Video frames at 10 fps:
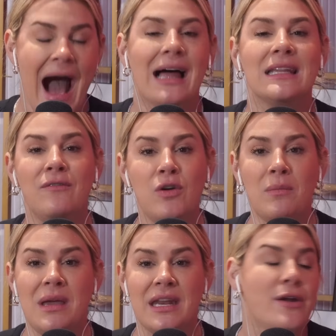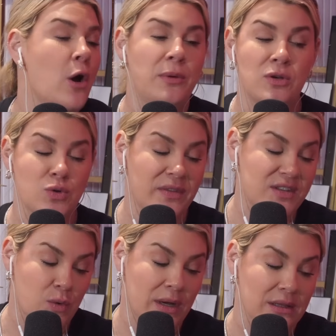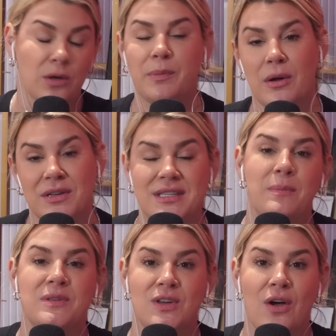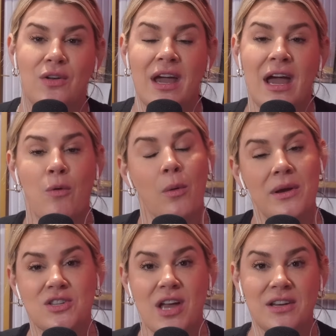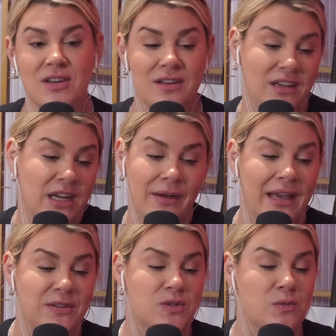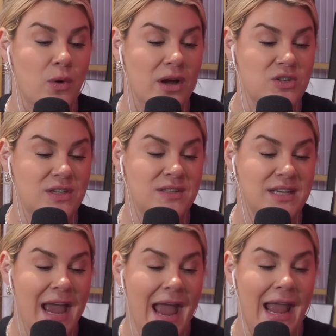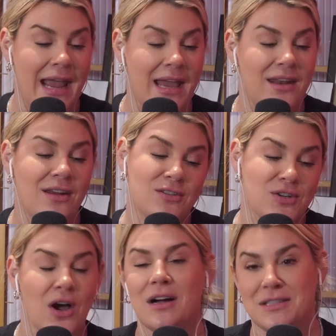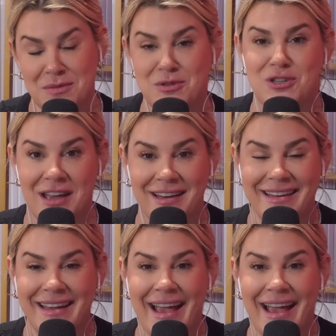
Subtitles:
I love you. I mean it. I hope you enjoyed this quick little bonus episode where we just got to, answer some questions and talk some shit.